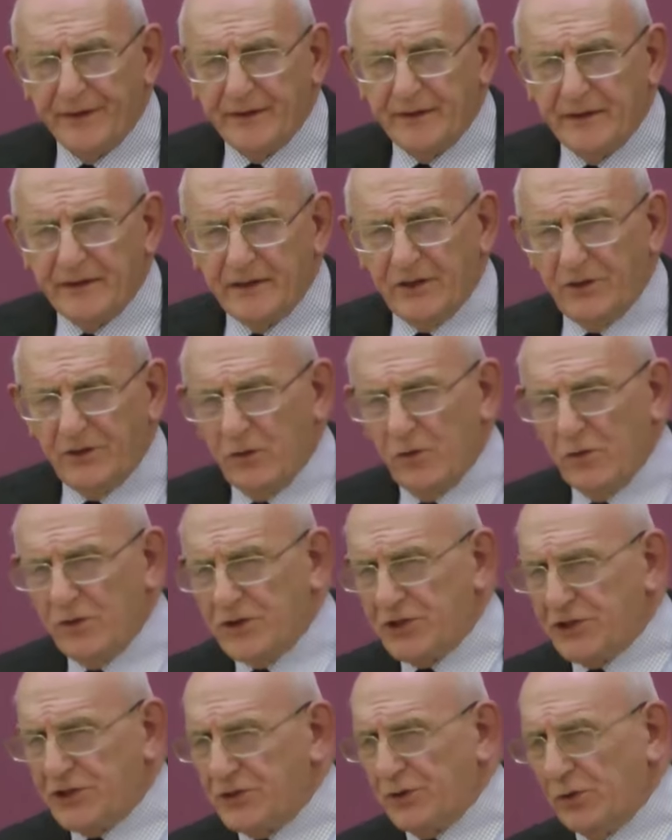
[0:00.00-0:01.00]
You know the
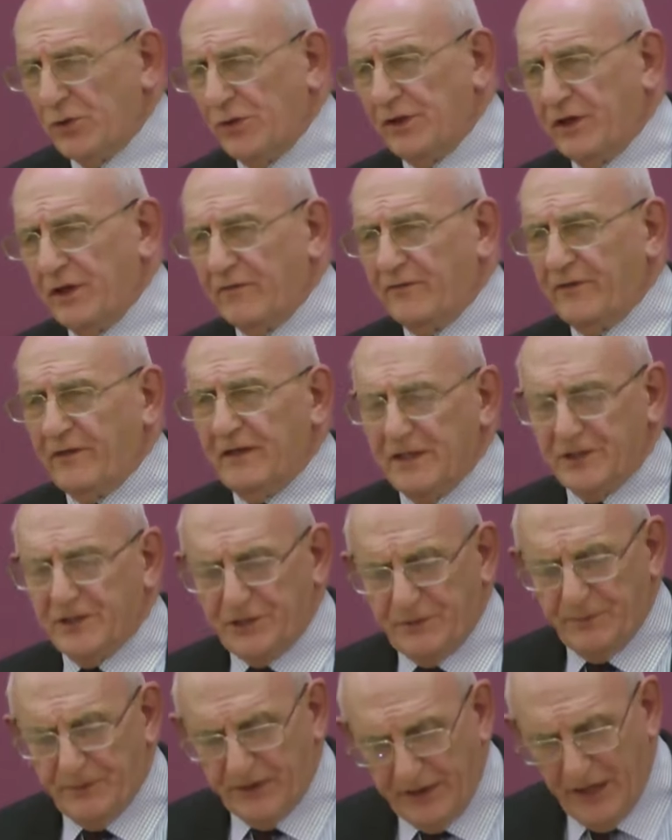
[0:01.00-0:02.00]
story of
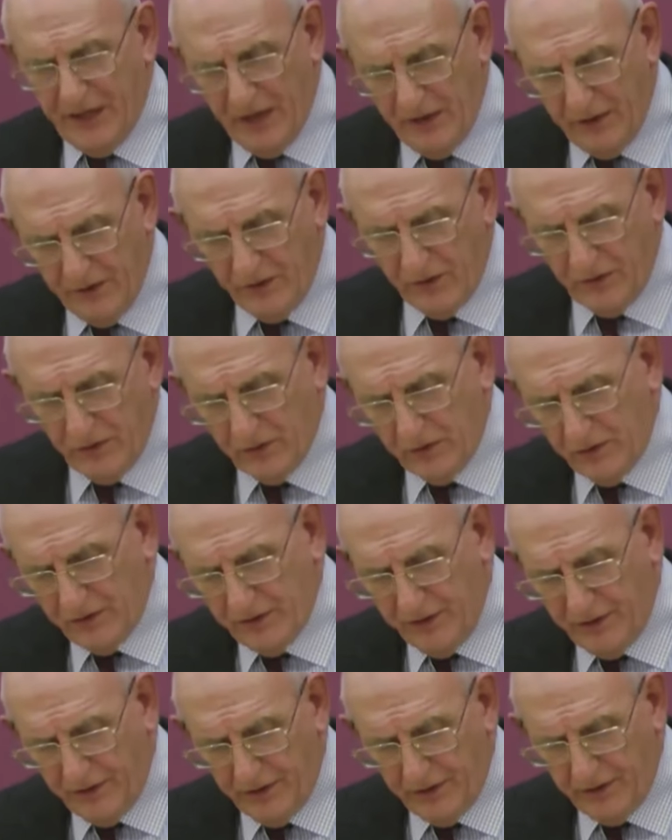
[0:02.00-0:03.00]
Elizabeth, how her and
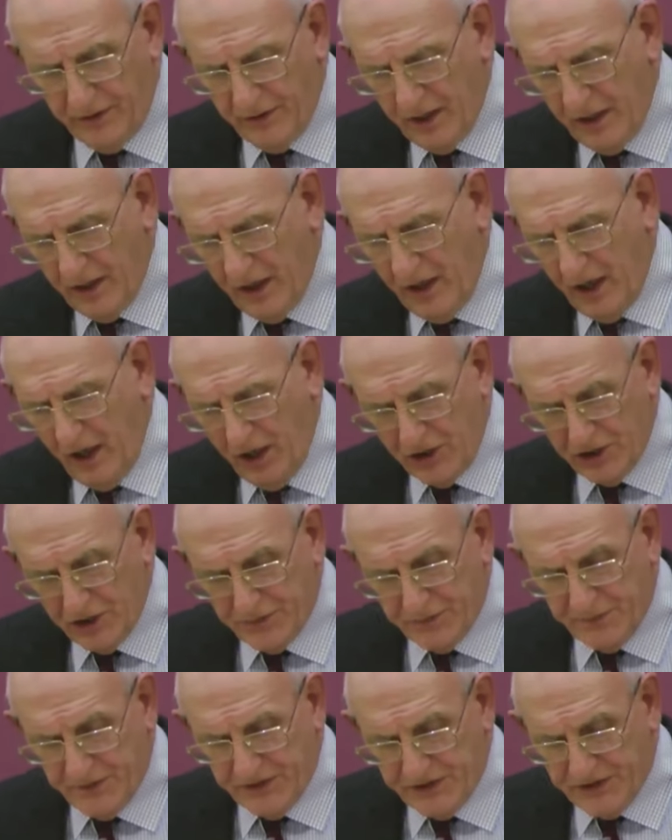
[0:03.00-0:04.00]
her
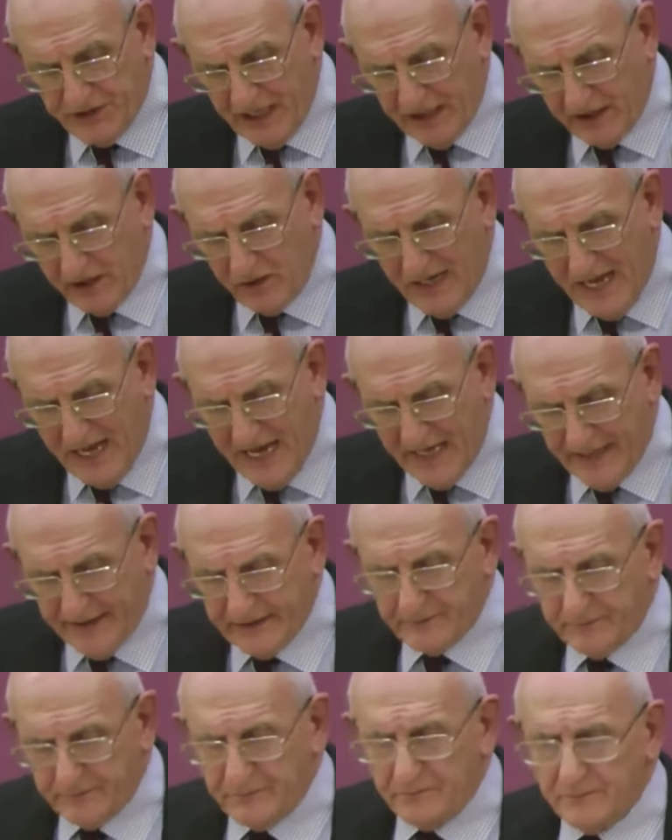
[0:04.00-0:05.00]
husband Zechariah
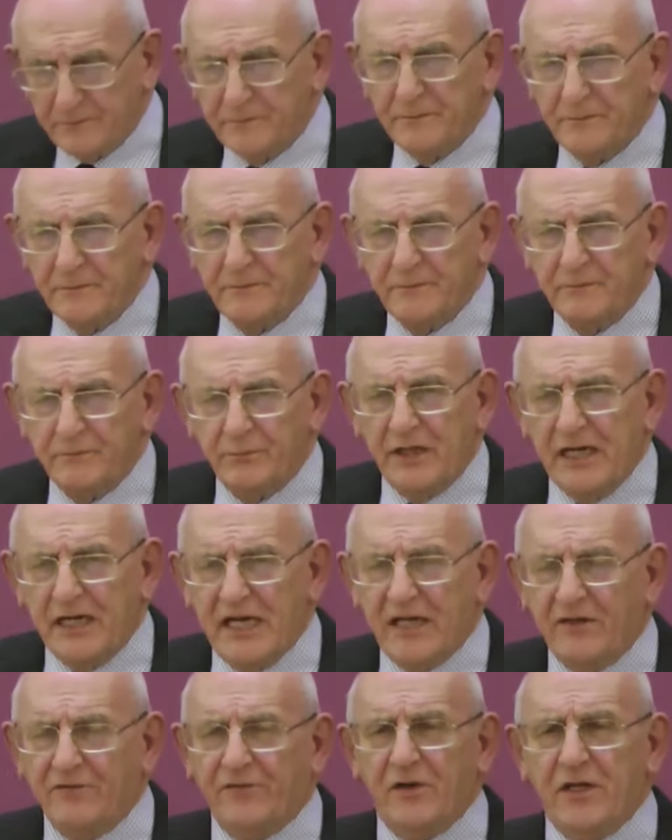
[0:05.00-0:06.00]

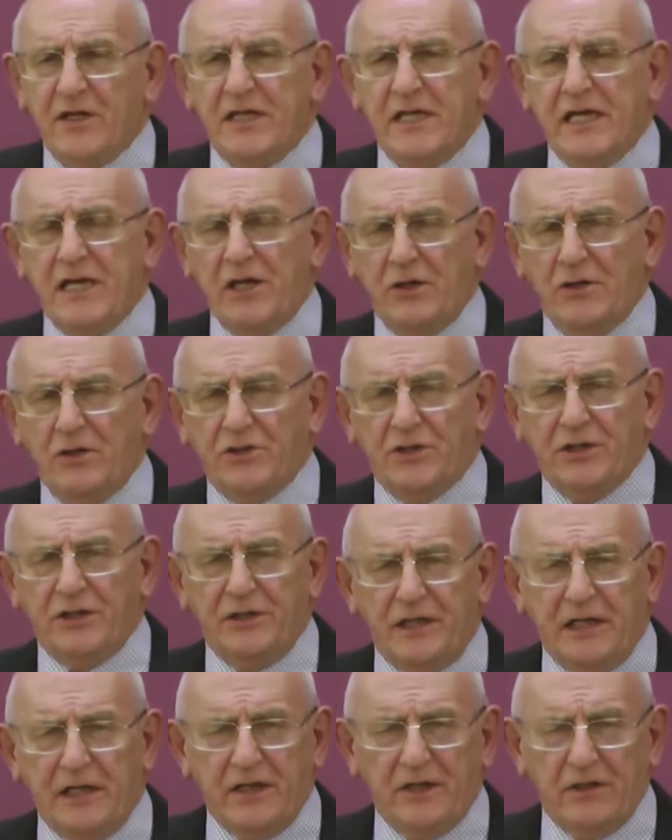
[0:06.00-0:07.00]
prayed for years and
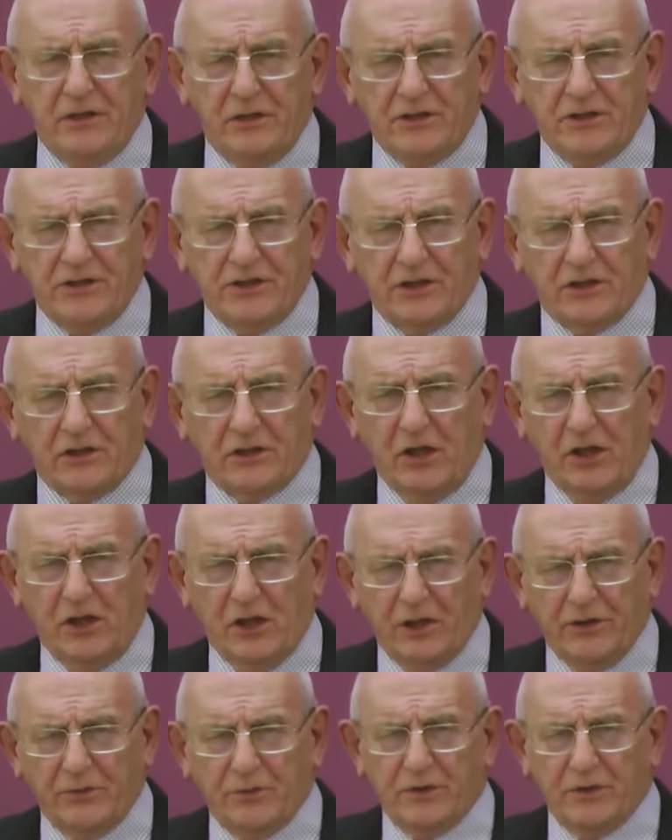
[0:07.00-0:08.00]
years that
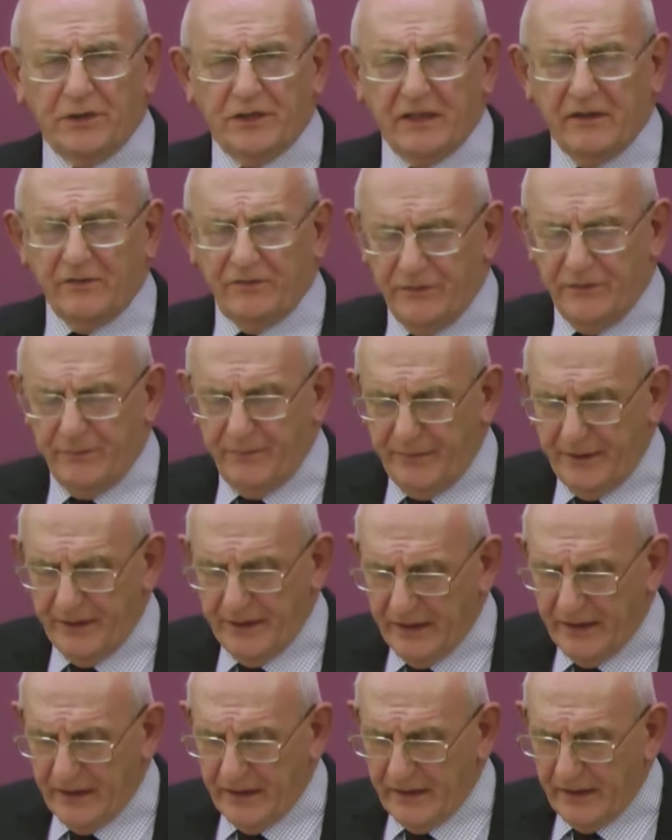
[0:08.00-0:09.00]
God would give them
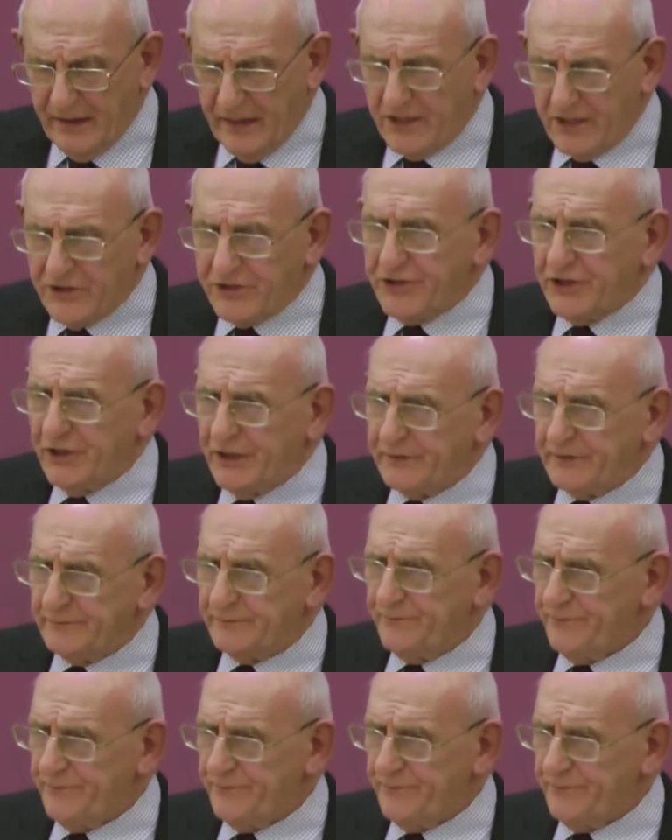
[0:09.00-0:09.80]
a son.